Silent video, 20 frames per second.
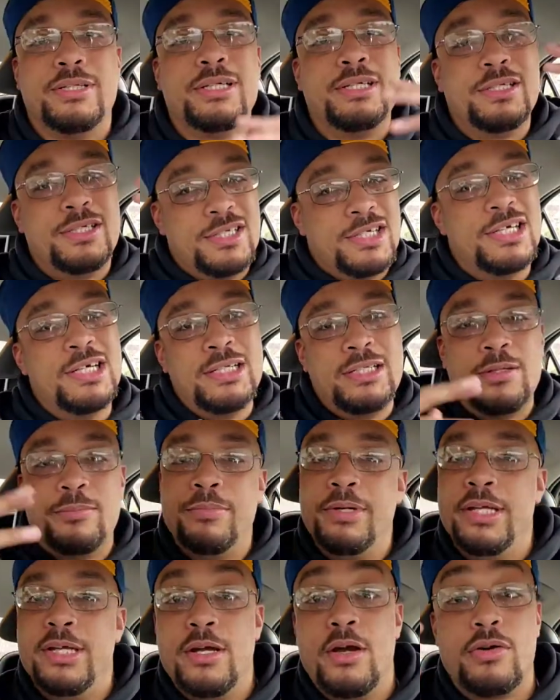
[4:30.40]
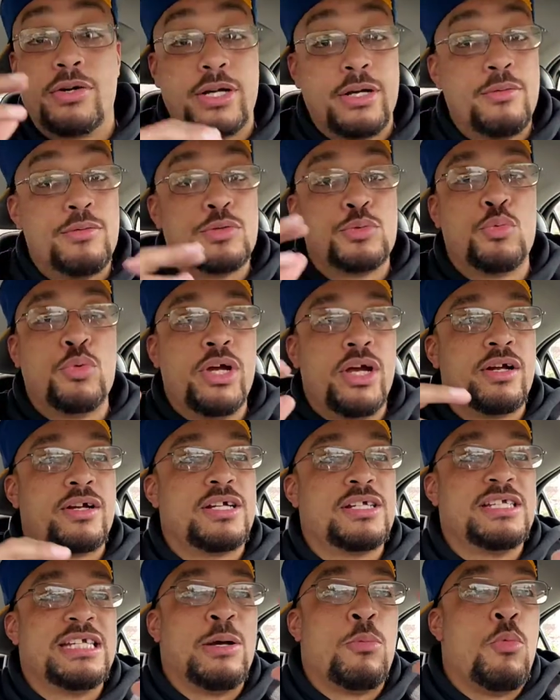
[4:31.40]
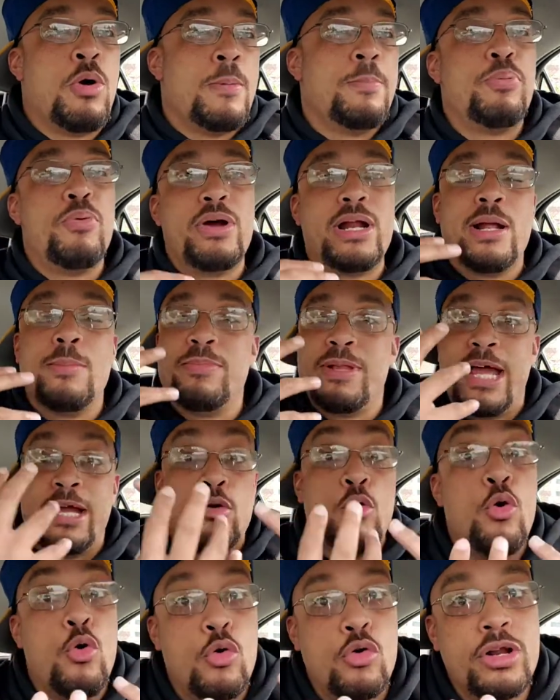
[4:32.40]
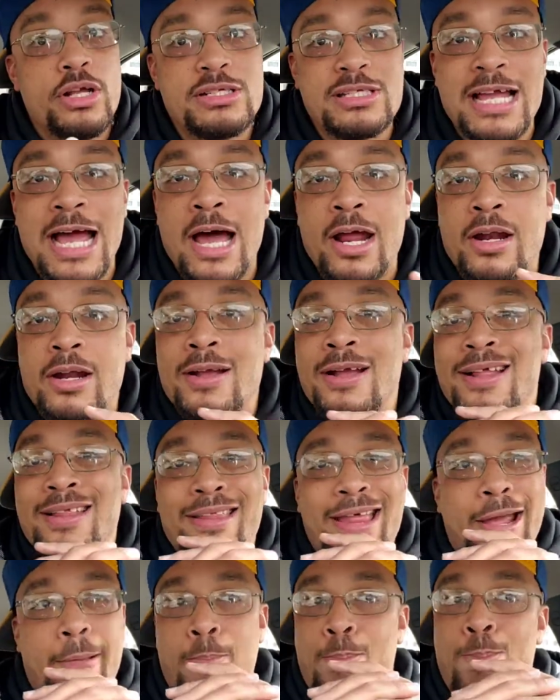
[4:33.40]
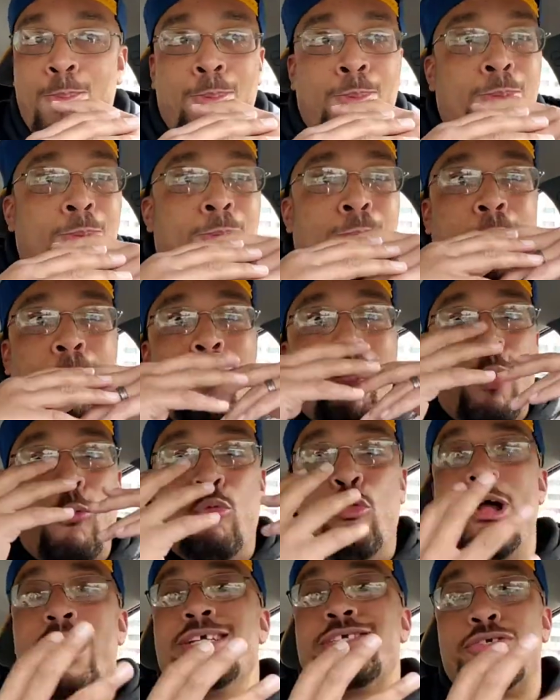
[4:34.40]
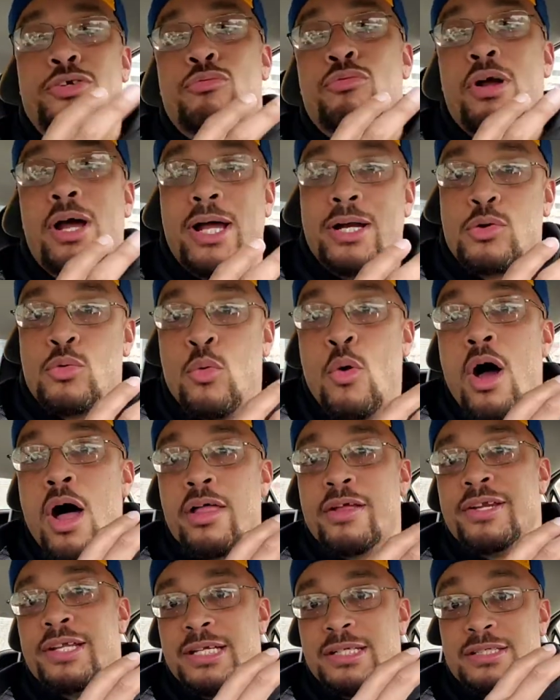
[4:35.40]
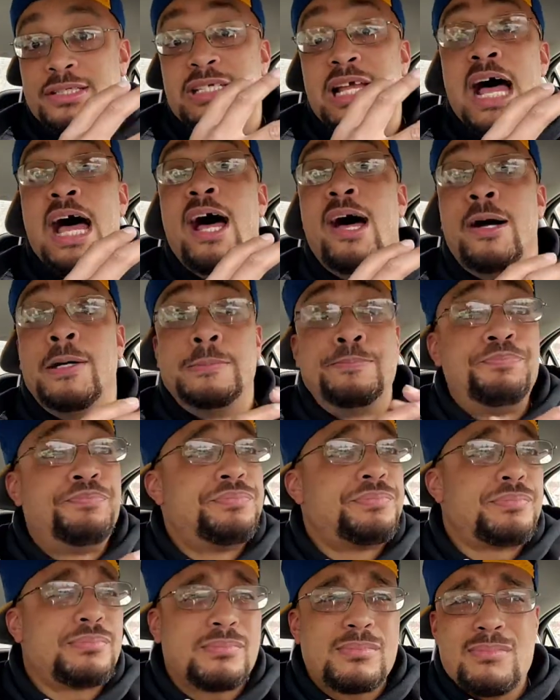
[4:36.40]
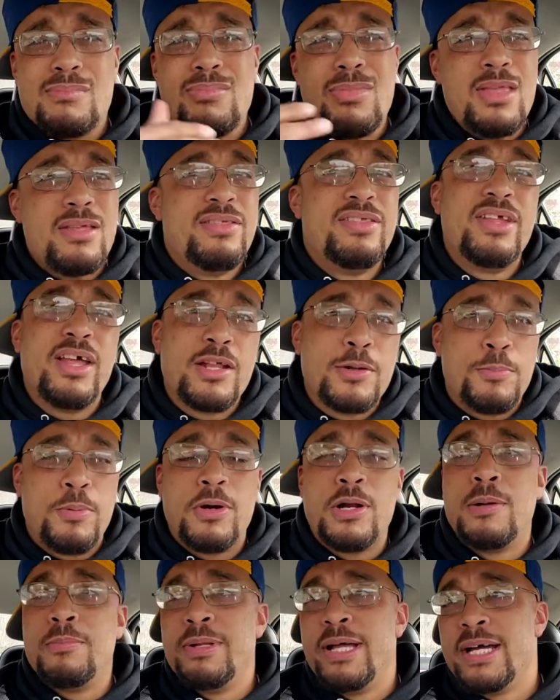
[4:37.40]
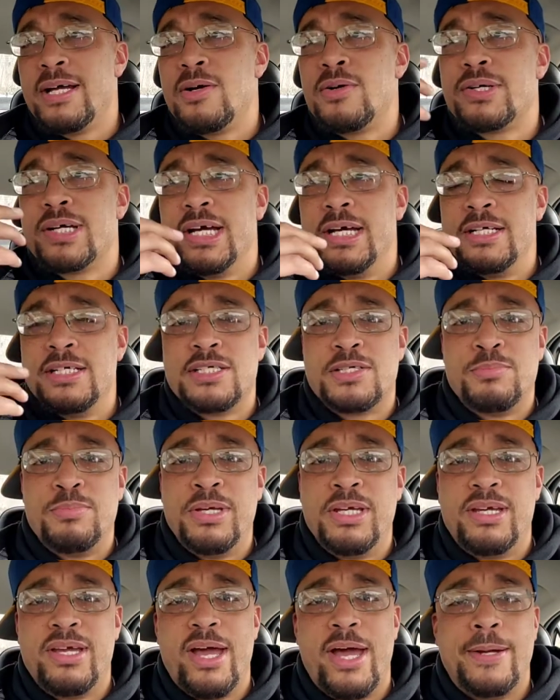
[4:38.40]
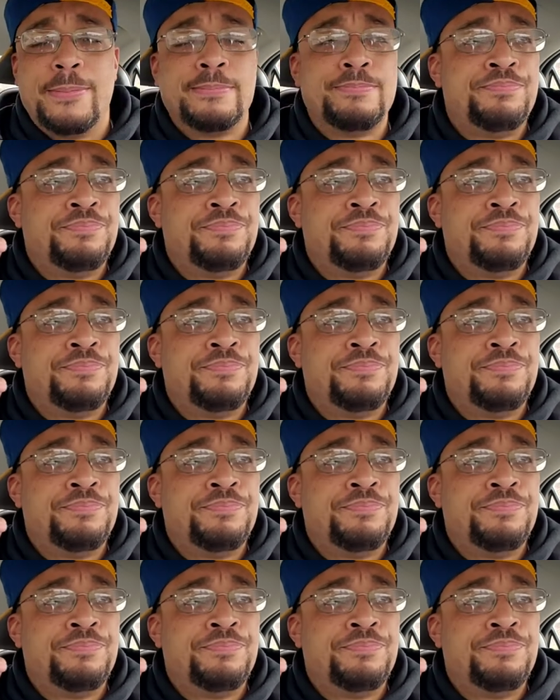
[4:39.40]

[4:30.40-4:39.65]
then good and mediocre. It was weird because at one point I'm like, oh, this got like restaurant quality style. Another point I'm like, okay, this is BK.